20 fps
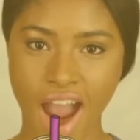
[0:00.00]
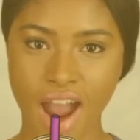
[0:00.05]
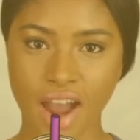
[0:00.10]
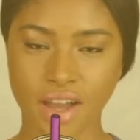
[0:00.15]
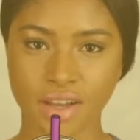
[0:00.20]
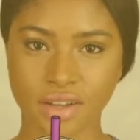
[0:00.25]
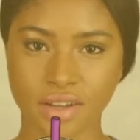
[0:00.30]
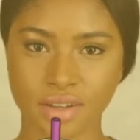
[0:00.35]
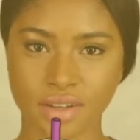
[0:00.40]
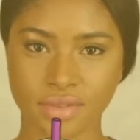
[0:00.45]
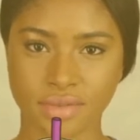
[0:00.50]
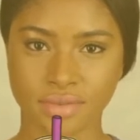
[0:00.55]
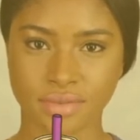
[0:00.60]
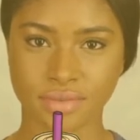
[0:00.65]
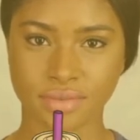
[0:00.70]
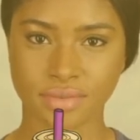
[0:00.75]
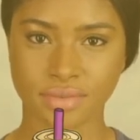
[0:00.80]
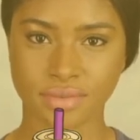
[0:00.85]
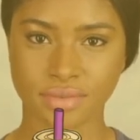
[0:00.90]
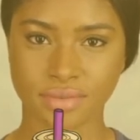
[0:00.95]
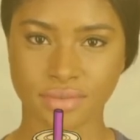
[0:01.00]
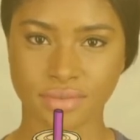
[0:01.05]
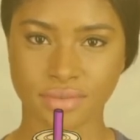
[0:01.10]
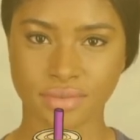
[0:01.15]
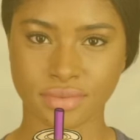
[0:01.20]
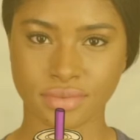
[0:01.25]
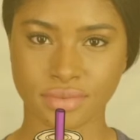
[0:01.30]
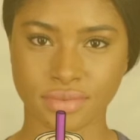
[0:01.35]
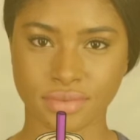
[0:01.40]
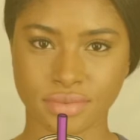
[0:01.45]
and I'm moving it.
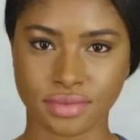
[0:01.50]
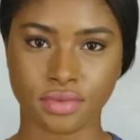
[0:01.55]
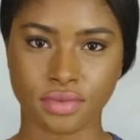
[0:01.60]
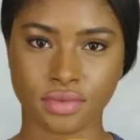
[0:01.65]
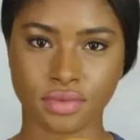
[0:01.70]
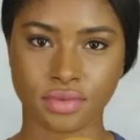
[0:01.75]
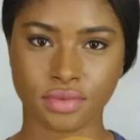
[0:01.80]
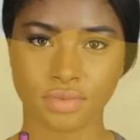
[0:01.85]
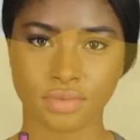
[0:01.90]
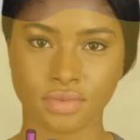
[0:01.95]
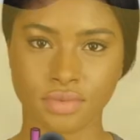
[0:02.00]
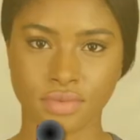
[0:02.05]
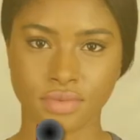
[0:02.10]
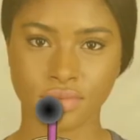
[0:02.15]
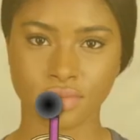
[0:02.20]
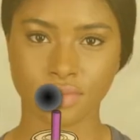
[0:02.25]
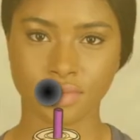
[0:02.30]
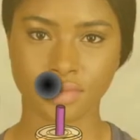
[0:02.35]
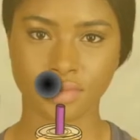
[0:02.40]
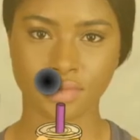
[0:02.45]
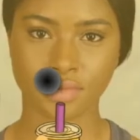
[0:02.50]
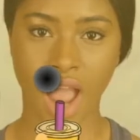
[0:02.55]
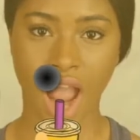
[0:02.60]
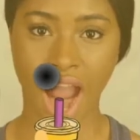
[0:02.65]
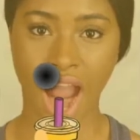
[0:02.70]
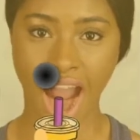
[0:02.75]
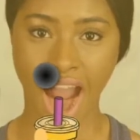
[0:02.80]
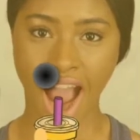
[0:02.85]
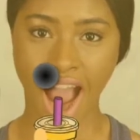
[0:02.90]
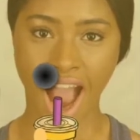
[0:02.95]
Okay, this is
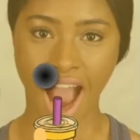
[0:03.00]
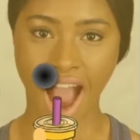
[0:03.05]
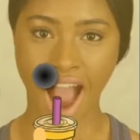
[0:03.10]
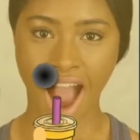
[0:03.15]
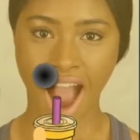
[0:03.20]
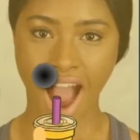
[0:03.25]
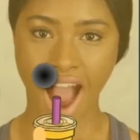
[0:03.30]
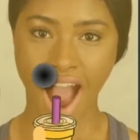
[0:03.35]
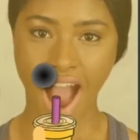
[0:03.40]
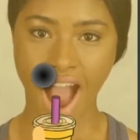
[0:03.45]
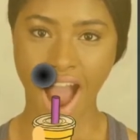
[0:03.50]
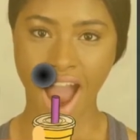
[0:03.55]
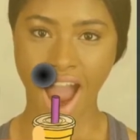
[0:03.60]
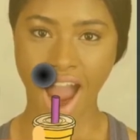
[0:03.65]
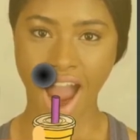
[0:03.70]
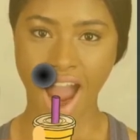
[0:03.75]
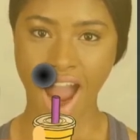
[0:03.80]
40,